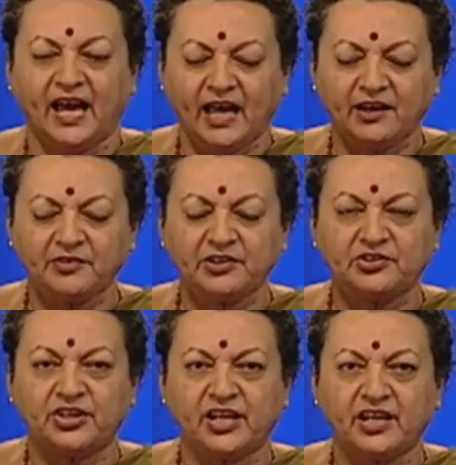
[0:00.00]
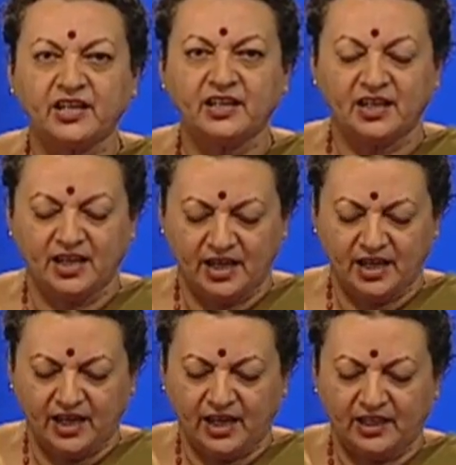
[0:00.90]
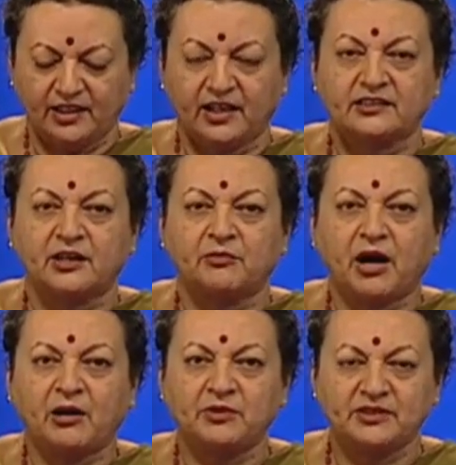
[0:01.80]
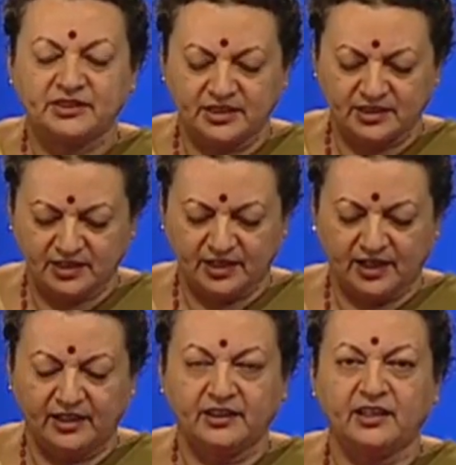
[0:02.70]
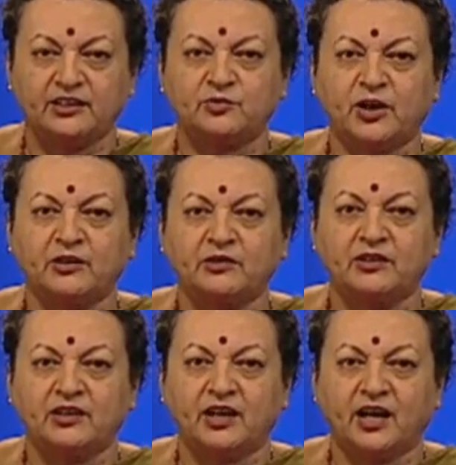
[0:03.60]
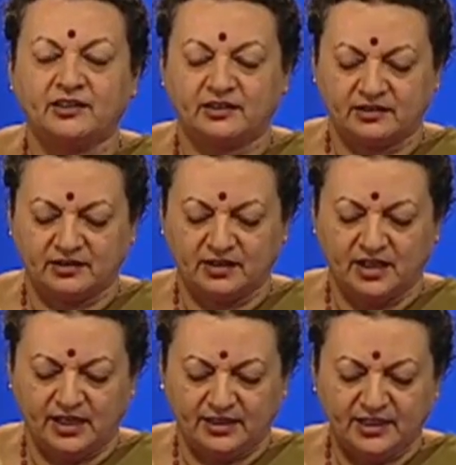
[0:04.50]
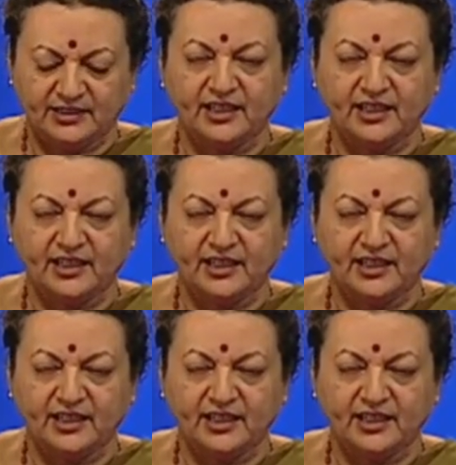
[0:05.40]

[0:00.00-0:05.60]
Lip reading: I have a tray, there are some marbles here and there is one other. This